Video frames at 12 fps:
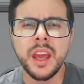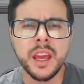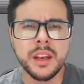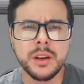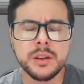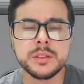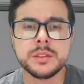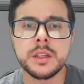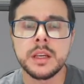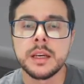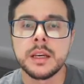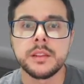
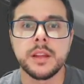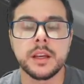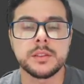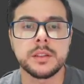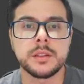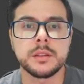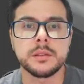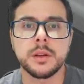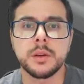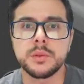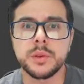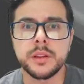endguns
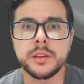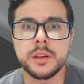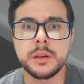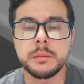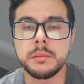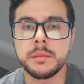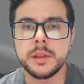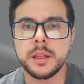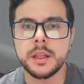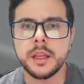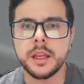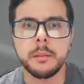doesn't render
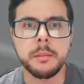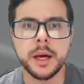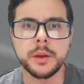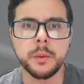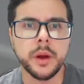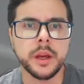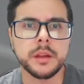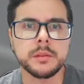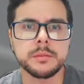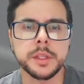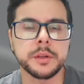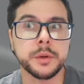in a bad way.
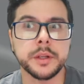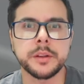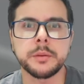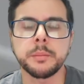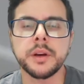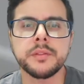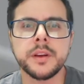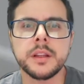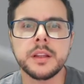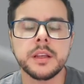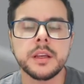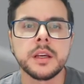They render
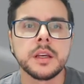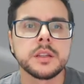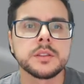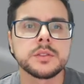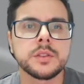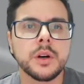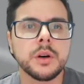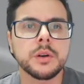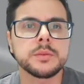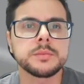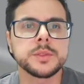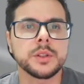perfectly. So